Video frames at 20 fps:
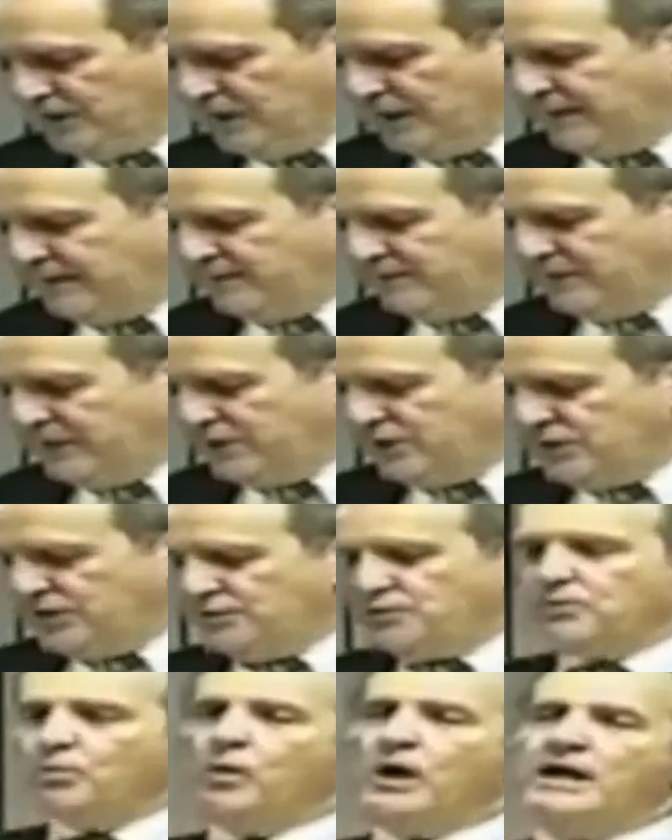the League of
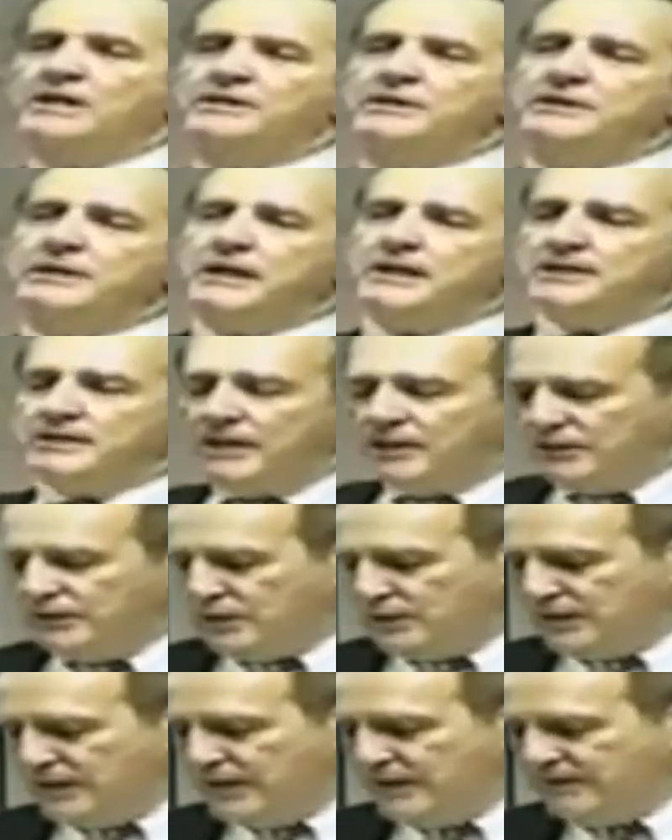Nations, wanted
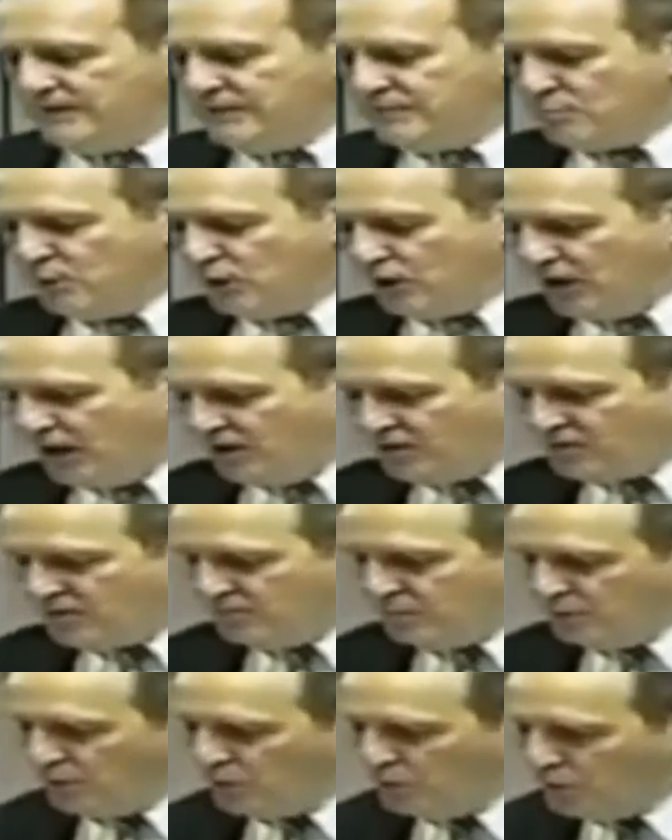another, even more
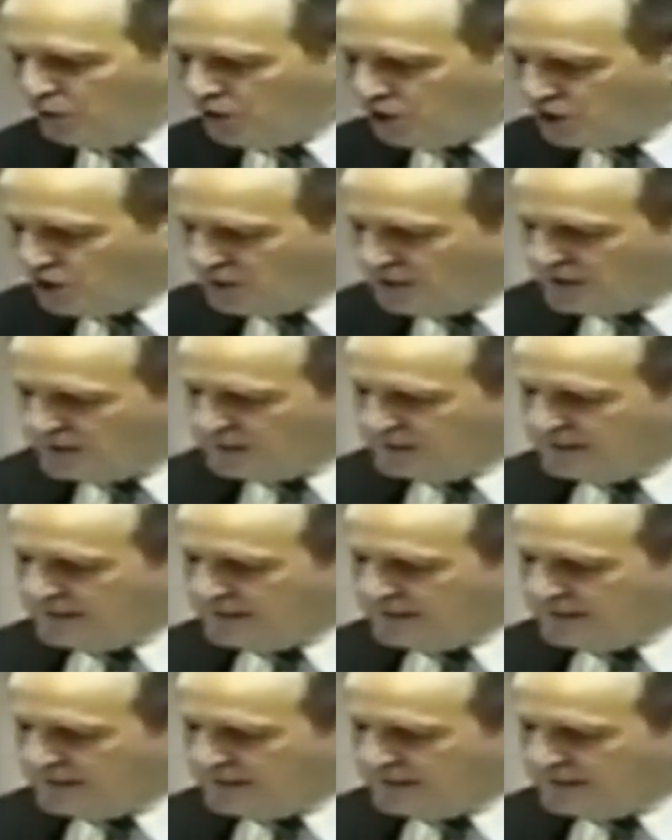horrible war